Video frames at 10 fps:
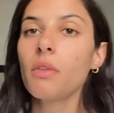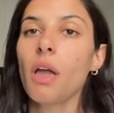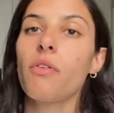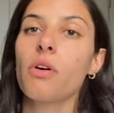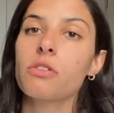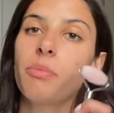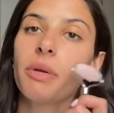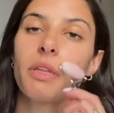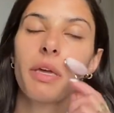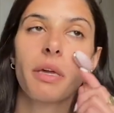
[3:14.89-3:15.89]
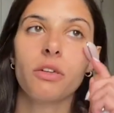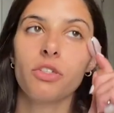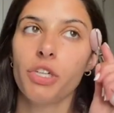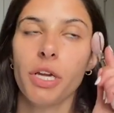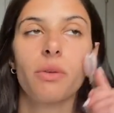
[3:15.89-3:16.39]
I've also been like
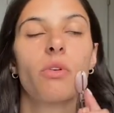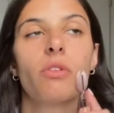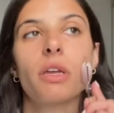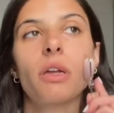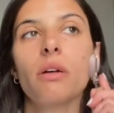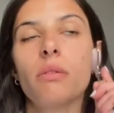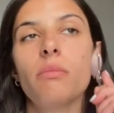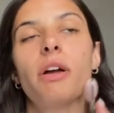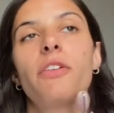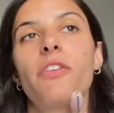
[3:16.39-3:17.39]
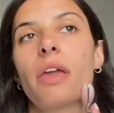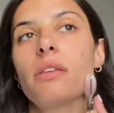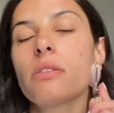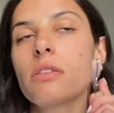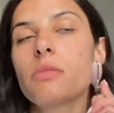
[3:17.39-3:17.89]
jade rolling my
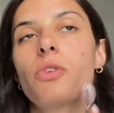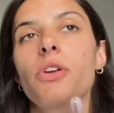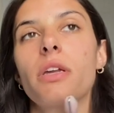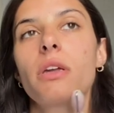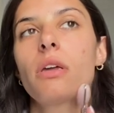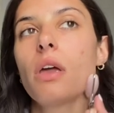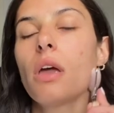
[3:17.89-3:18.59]
face this morning.